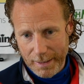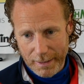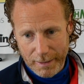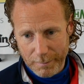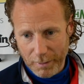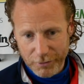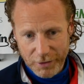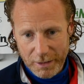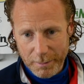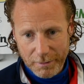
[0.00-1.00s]
I've
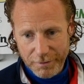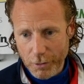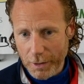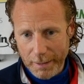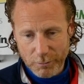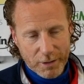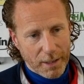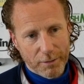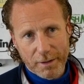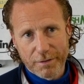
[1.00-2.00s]
seen them in a few games
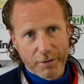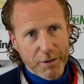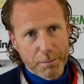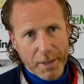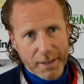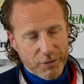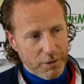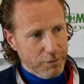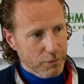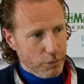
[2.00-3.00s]
now, and they're very
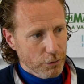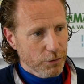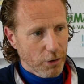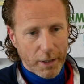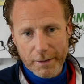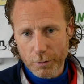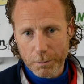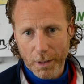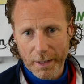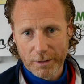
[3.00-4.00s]
competitive, good side,
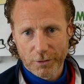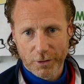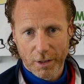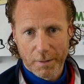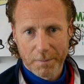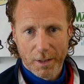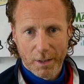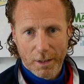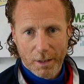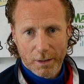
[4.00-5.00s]
good players.
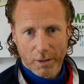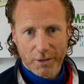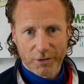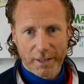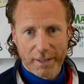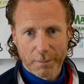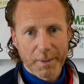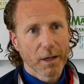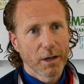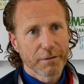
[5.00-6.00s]
Like I said, they'll
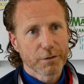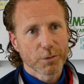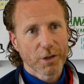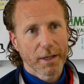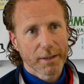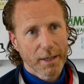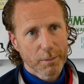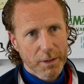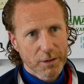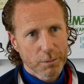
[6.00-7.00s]
be hurting from Saturday,
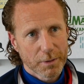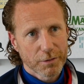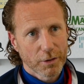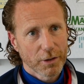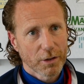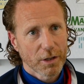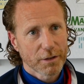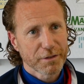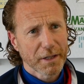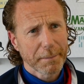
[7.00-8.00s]
and we need to be fully on
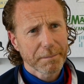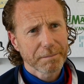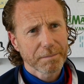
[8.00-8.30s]
guard for that.